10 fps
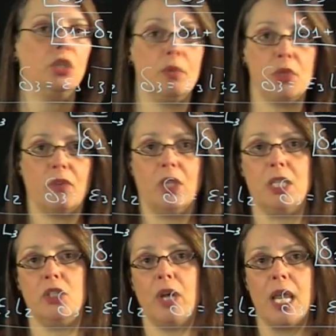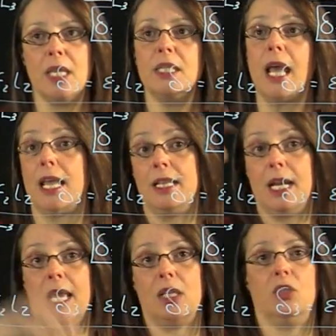in terms of the strains and the
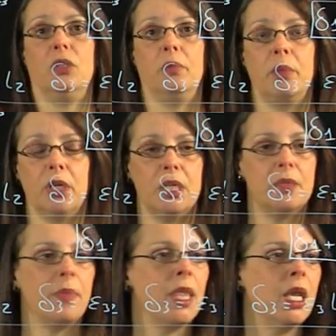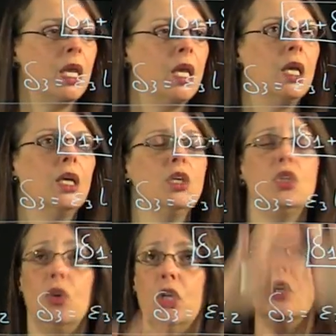length of the bars.
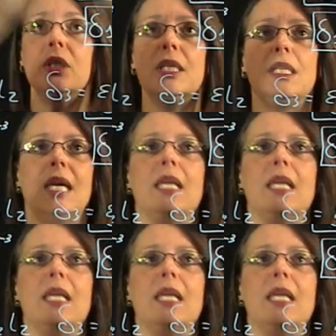So in all these